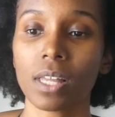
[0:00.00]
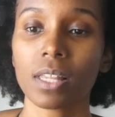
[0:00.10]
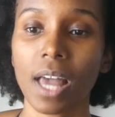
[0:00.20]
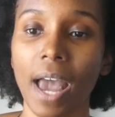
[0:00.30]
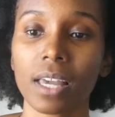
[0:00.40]

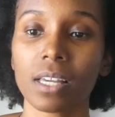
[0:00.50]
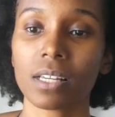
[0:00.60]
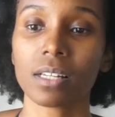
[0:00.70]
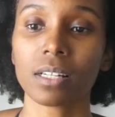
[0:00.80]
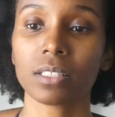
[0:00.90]
that
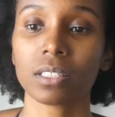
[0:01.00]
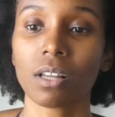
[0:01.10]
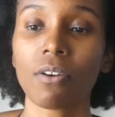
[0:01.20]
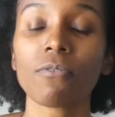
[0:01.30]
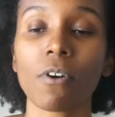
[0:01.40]
is
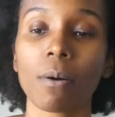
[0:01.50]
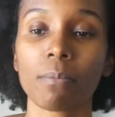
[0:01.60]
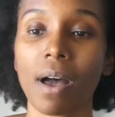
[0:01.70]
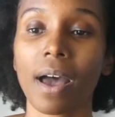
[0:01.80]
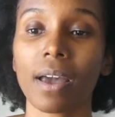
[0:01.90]

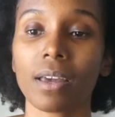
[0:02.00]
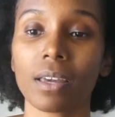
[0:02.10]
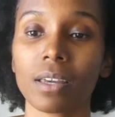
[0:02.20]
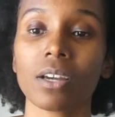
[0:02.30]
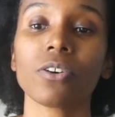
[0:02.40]
from
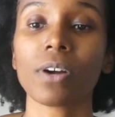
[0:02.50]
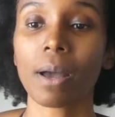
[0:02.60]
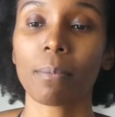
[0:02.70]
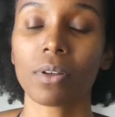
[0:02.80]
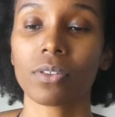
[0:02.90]
my
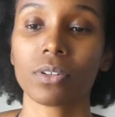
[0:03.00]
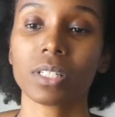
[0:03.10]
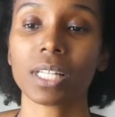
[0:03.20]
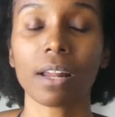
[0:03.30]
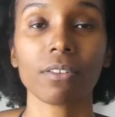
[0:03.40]

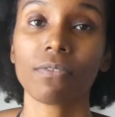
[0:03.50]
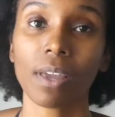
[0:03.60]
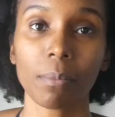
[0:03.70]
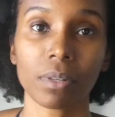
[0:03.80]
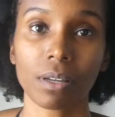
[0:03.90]
grandmother's side of the
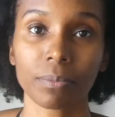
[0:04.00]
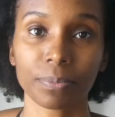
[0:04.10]
family,